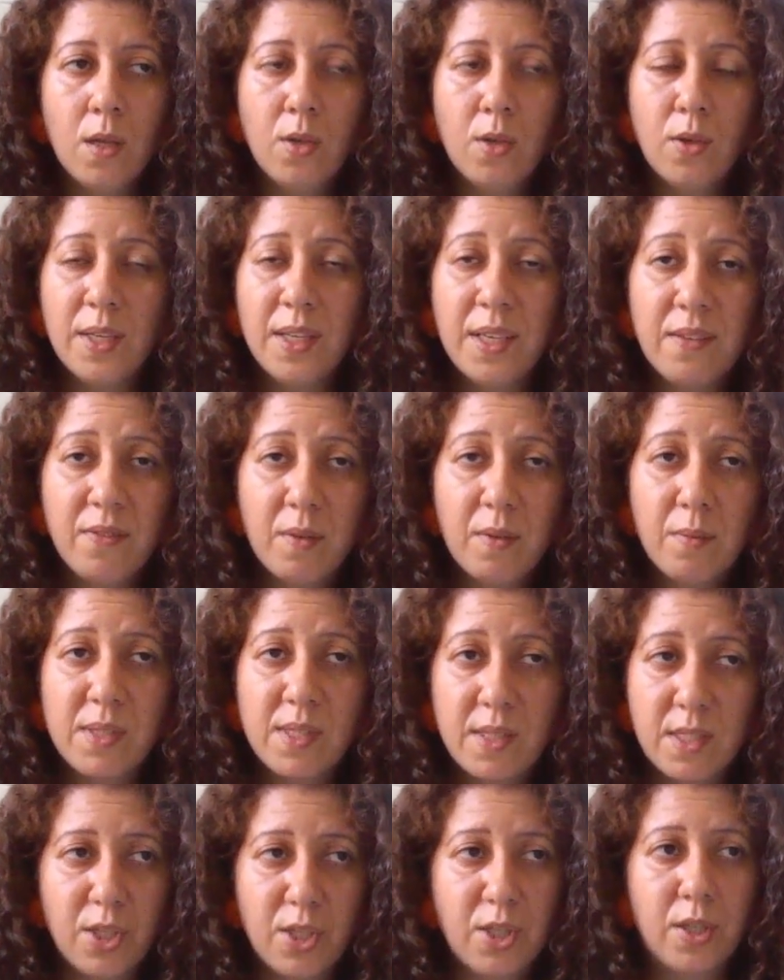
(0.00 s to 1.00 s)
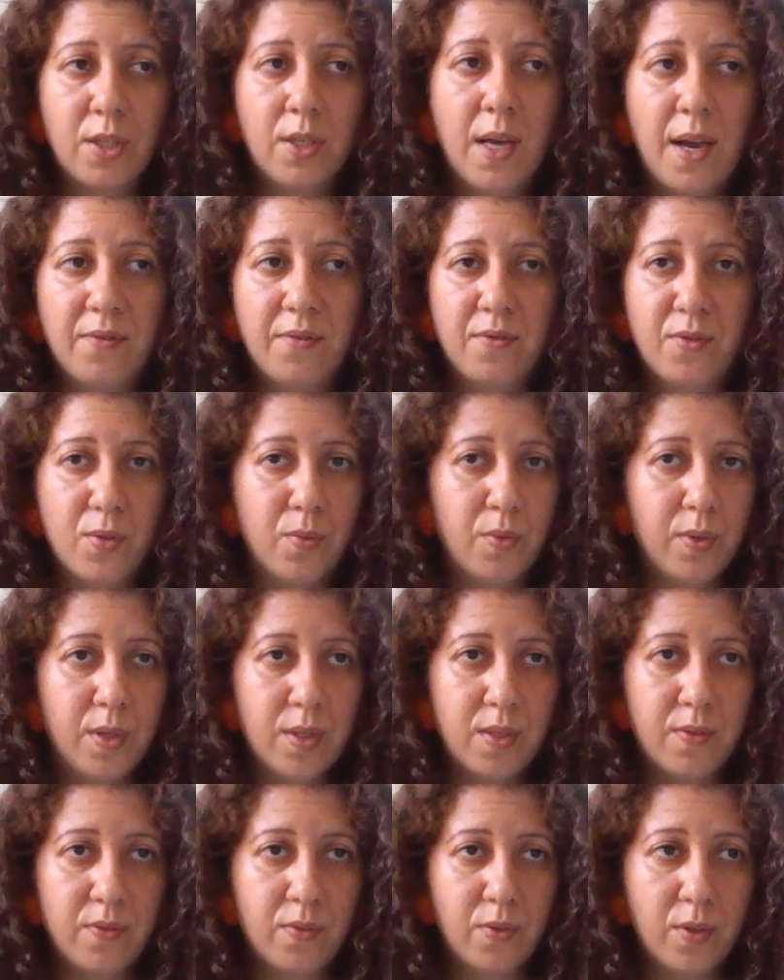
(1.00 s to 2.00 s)
You can give them a sticker
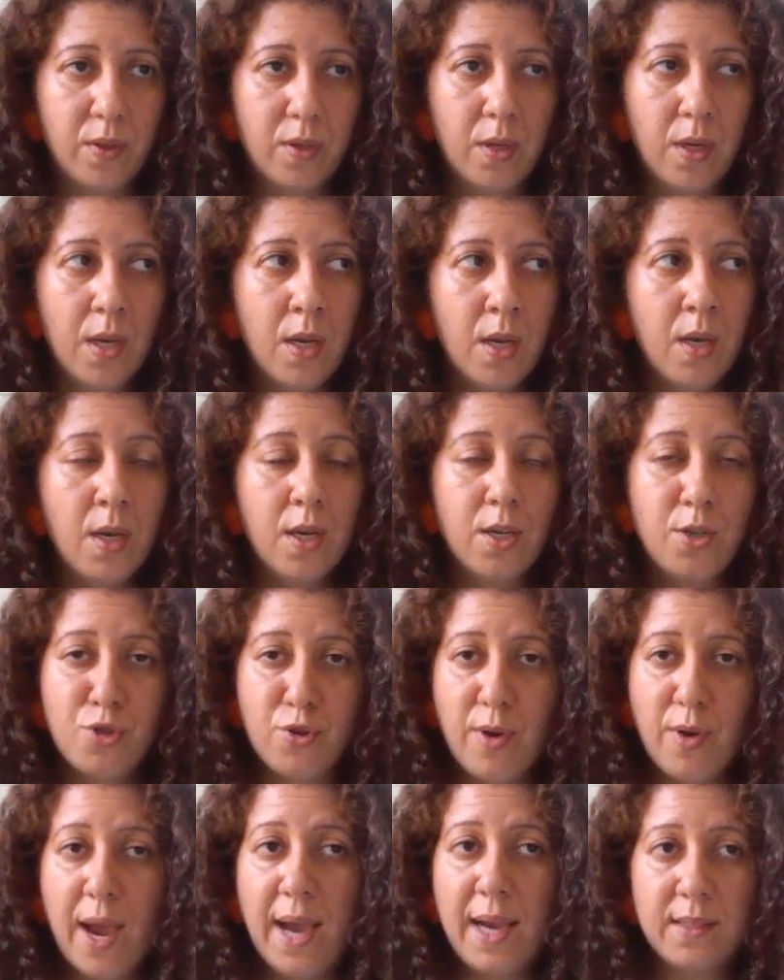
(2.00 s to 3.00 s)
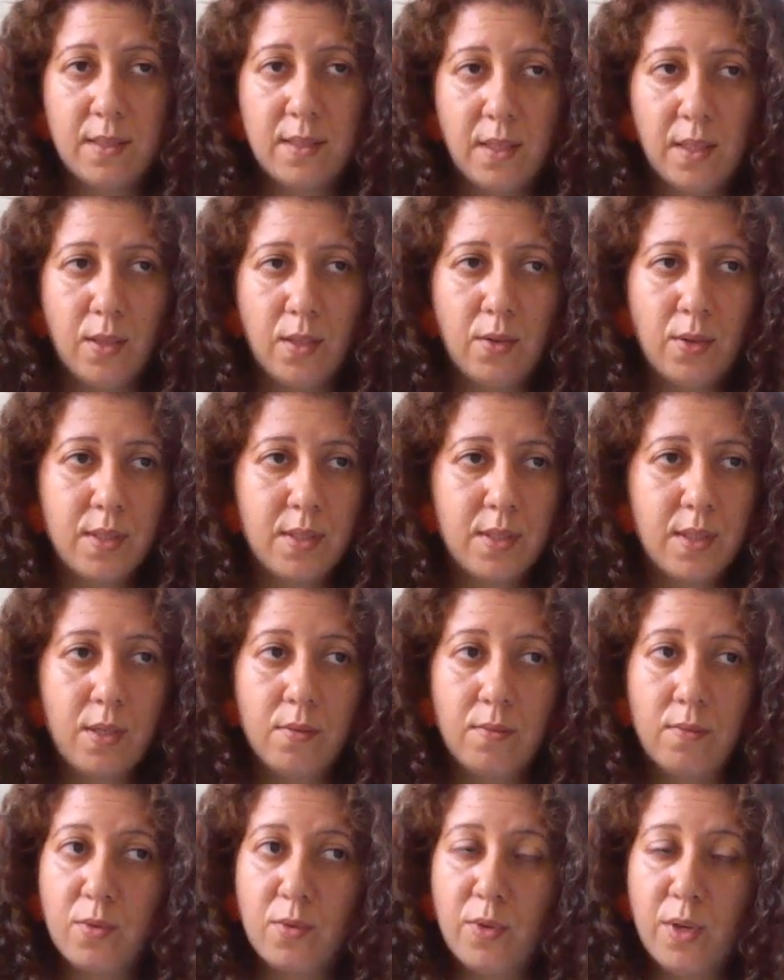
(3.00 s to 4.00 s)
afterwards for interacting. You could
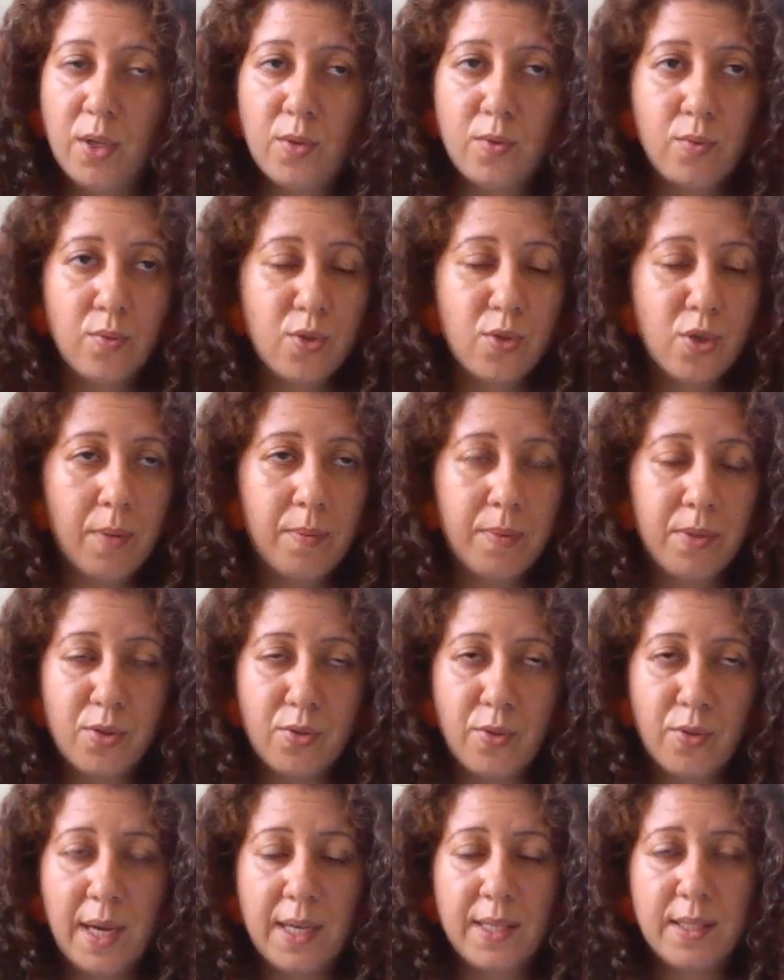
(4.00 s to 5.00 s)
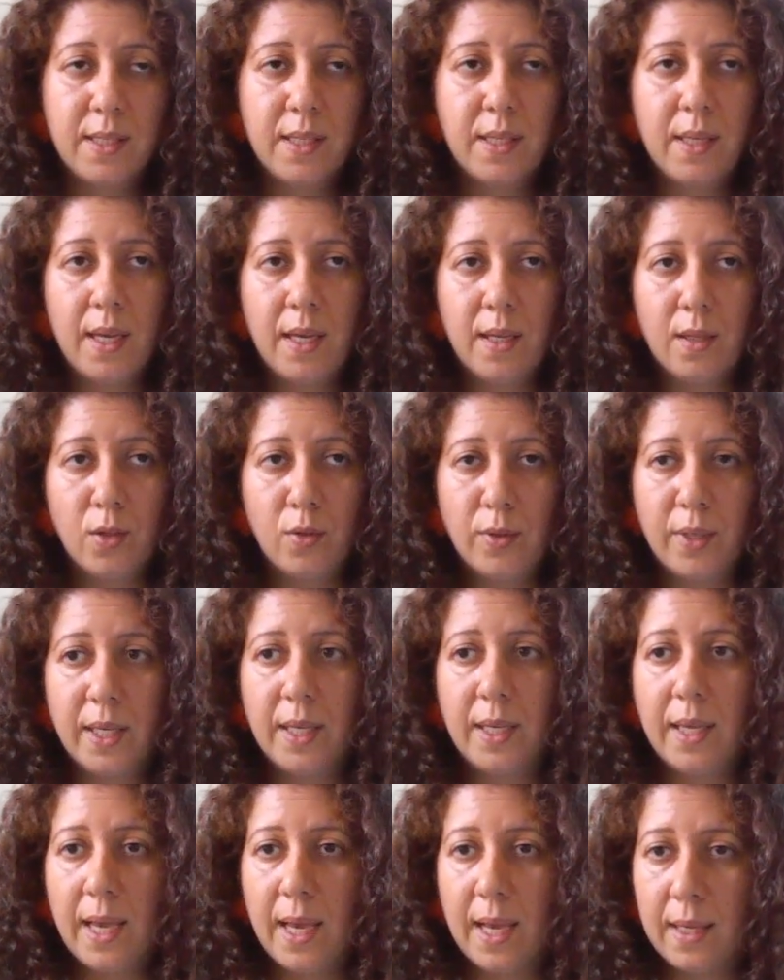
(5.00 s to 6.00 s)
say, great job interacting and
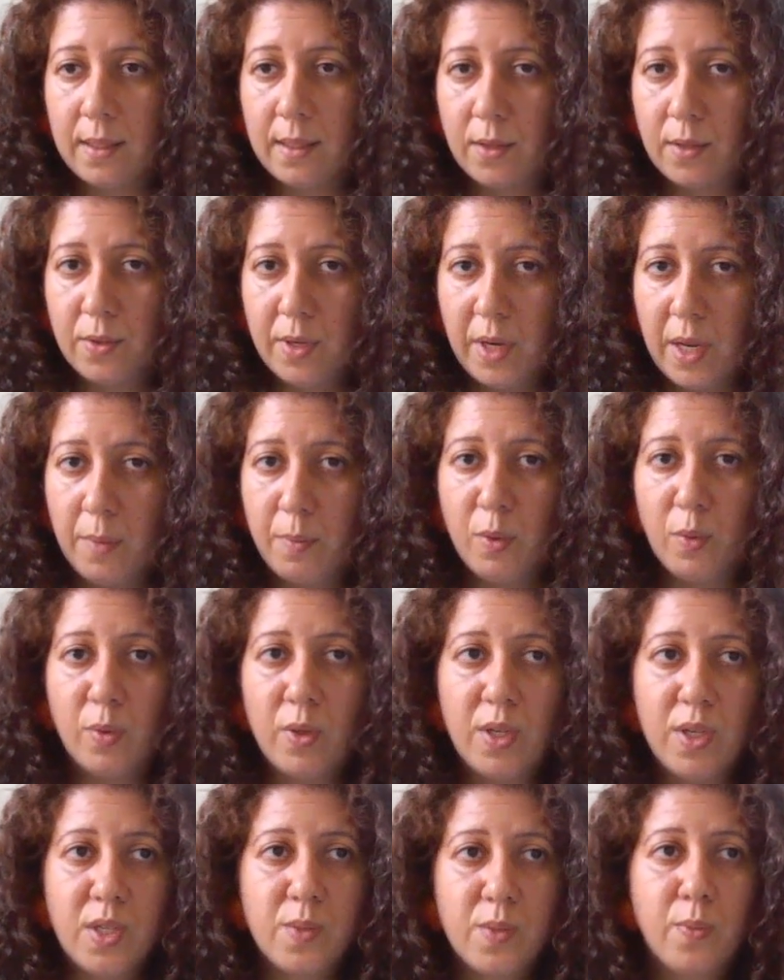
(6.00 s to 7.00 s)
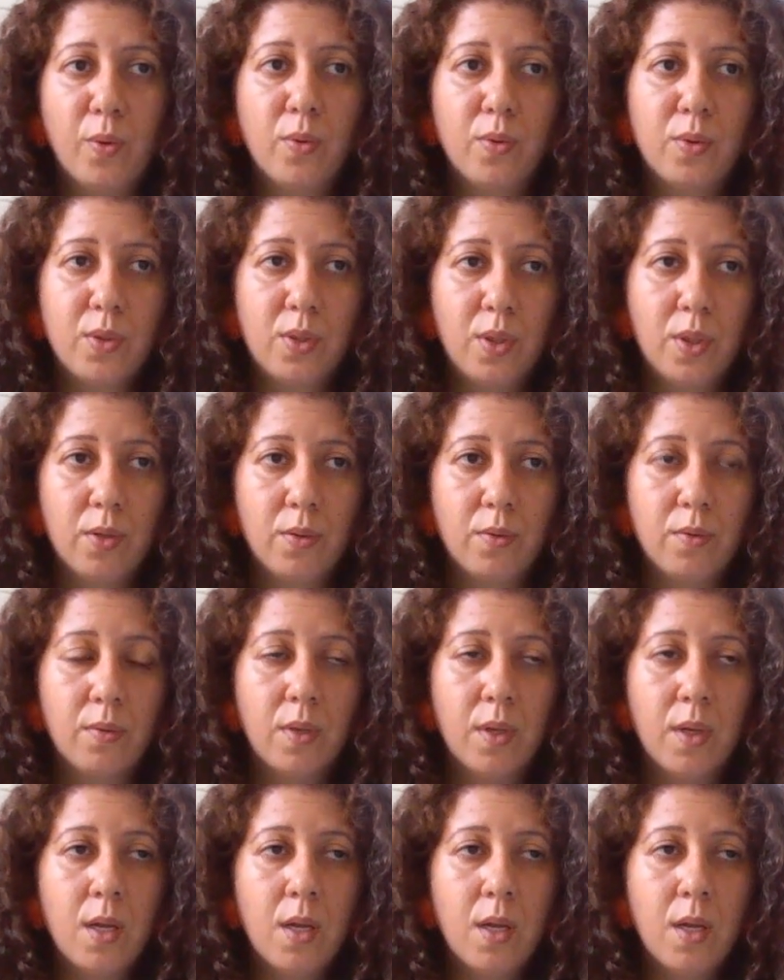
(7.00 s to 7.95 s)
looking at our neighbor when he spoke to you.